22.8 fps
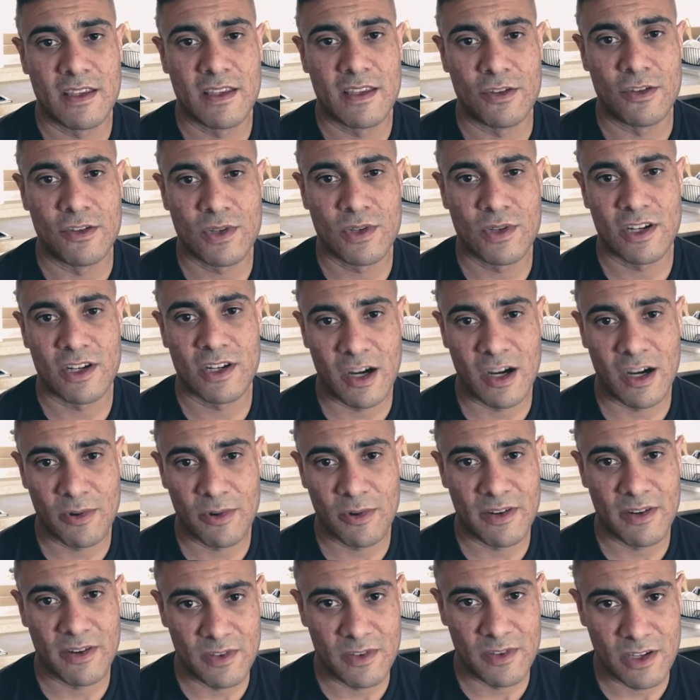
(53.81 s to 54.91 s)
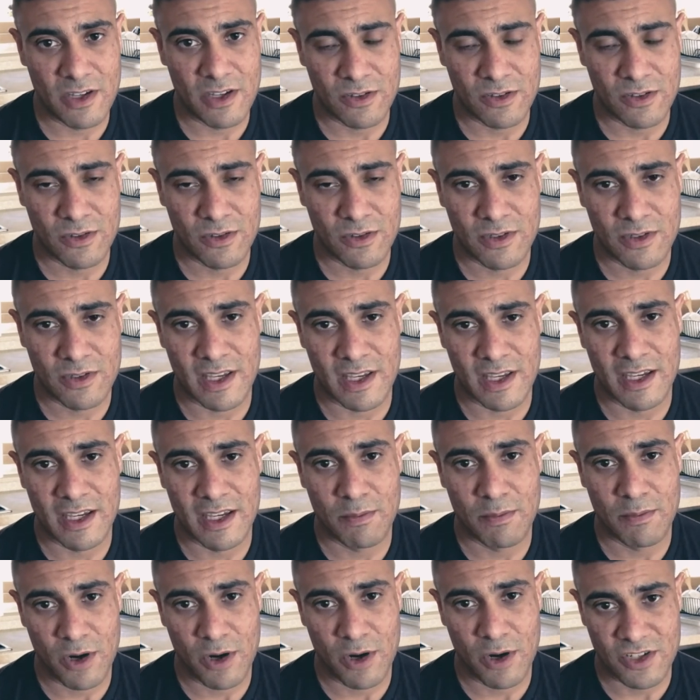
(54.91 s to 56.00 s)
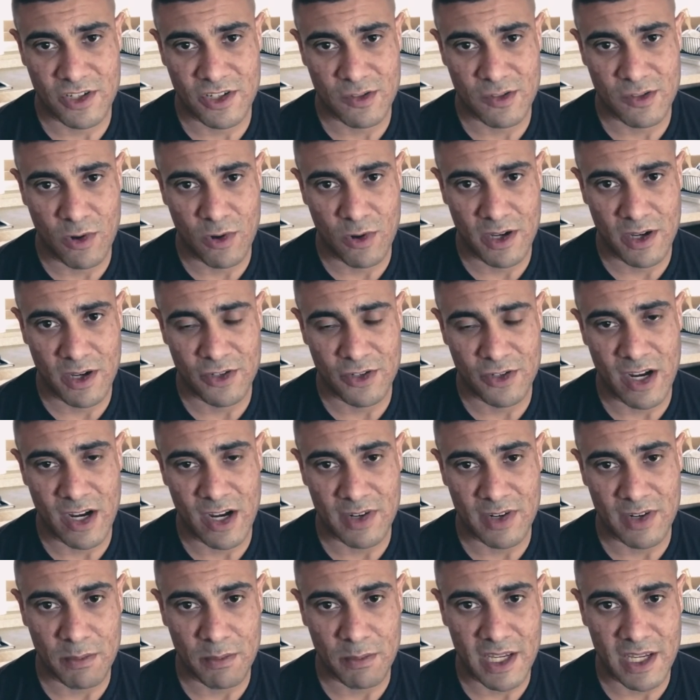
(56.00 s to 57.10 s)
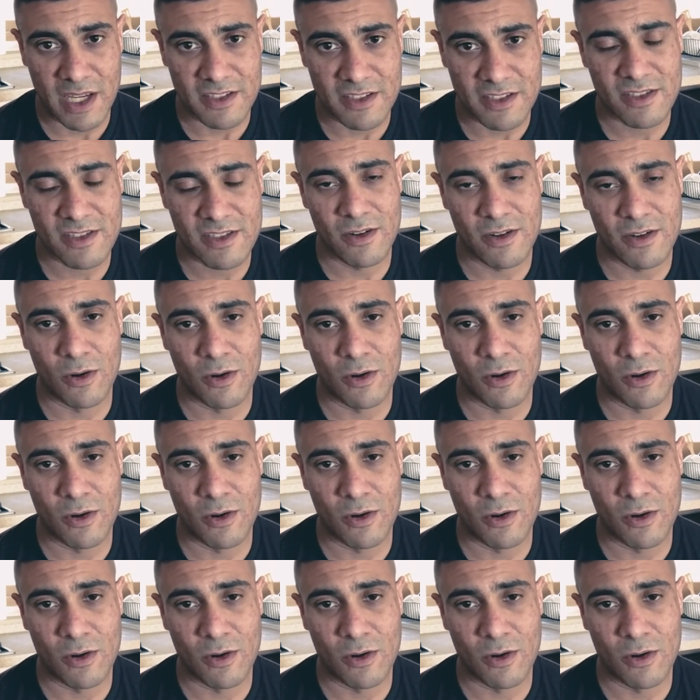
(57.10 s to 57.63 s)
You can operate a vehicle and purchase one and drive it on base